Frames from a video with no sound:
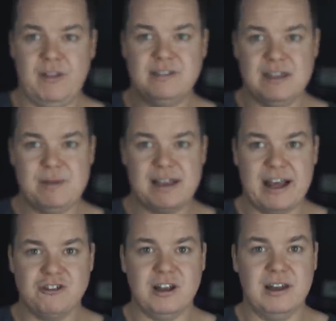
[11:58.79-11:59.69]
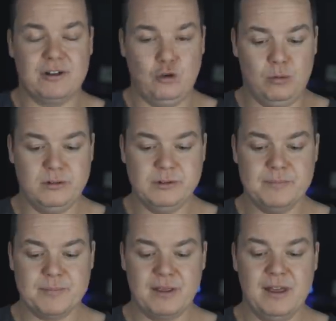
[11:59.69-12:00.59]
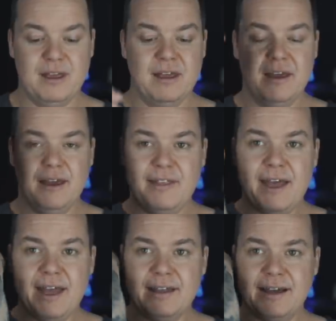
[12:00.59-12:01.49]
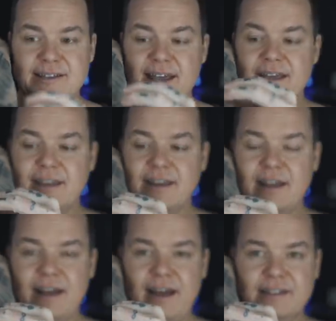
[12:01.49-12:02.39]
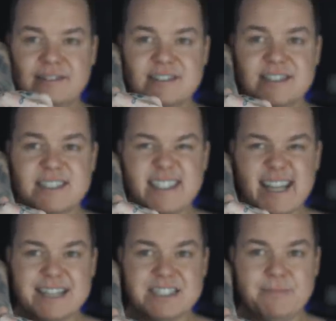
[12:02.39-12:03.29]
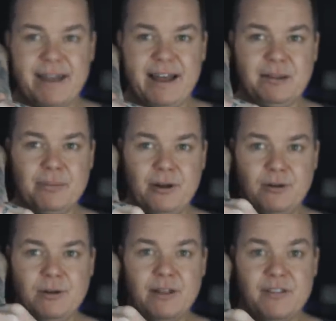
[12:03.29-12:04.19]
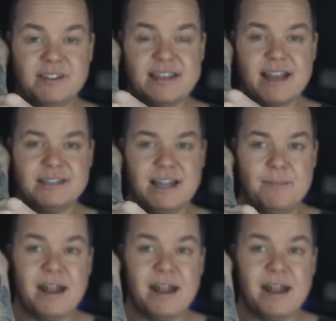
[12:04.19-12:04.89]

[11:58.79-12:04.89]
and they see me catch it like normal. Then I take it and stick it to my elbow the second time,